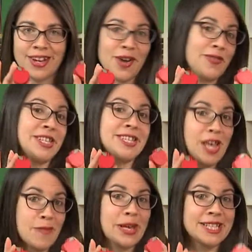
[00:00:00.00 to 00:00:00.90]
of the
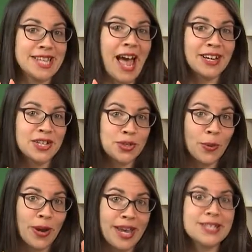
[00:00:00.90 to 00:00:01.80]
same exact
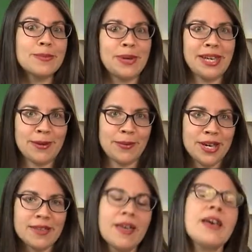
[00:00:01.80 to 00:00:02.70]
toy to begin
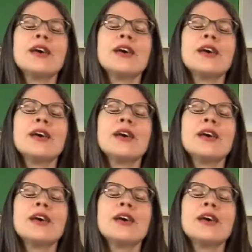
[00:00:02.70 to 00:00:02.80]
with,